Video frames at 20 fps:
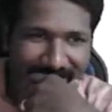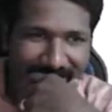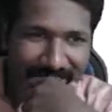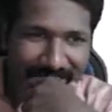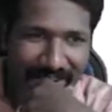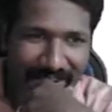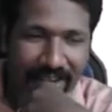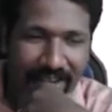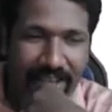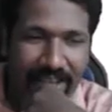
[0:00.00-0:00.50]

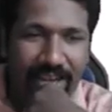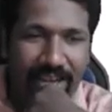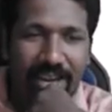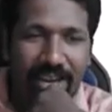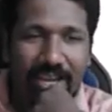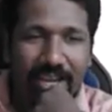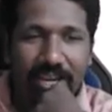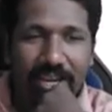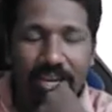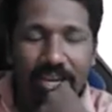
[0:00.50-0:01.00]
minus 11.
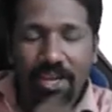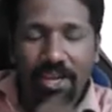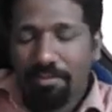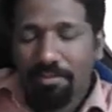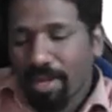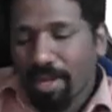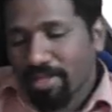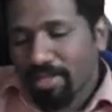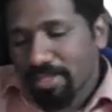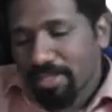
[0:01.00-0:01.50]

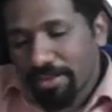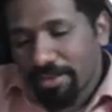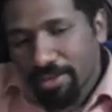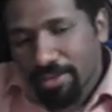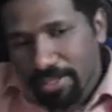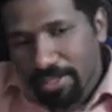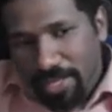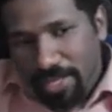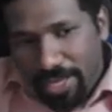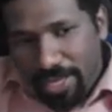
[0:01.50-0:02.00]
988 minus
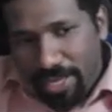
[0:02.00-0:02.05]
11 is